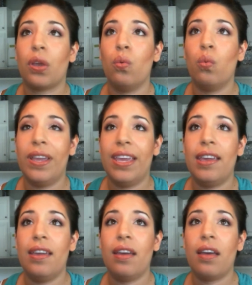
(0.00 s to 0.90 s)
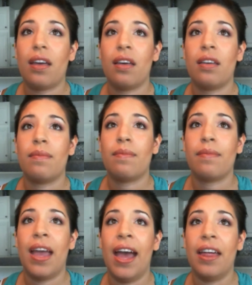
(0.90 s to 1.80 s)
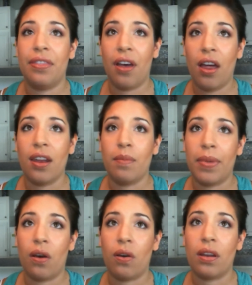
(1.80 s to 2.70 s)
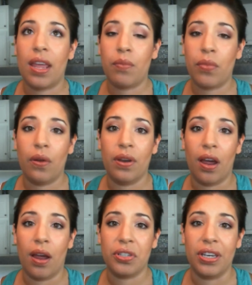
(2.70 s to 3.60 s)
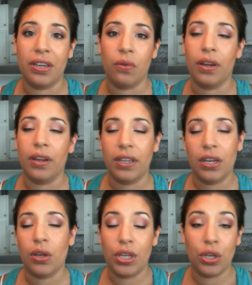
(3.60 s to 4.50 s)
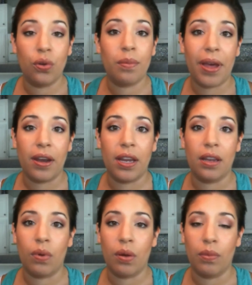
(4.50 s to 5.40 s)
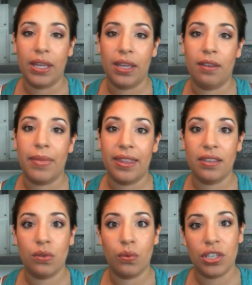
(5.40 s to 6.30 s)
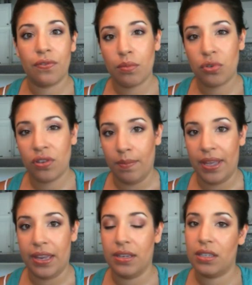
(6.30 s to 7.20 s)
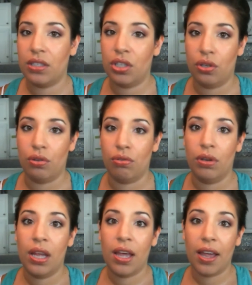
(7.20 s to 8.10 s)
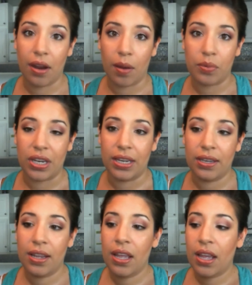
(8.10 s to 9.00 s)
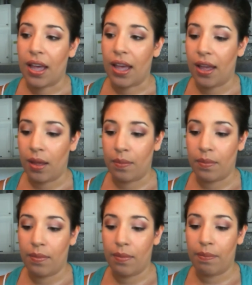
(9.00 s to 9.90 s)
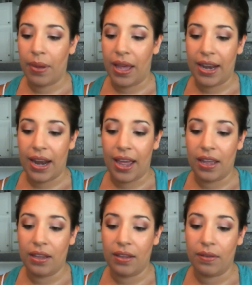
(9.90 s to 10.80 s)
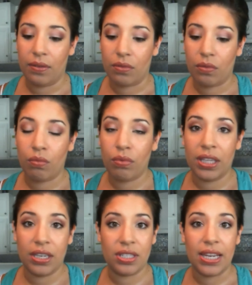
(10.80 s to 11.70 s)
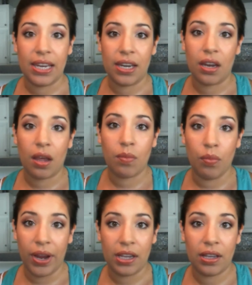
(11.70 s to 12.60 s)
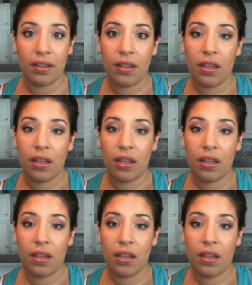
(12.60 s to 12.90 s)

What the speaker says: we had thought about embryo adoption, or, we knew about it when we made the switch from treatment to adoption. But I really just needed a break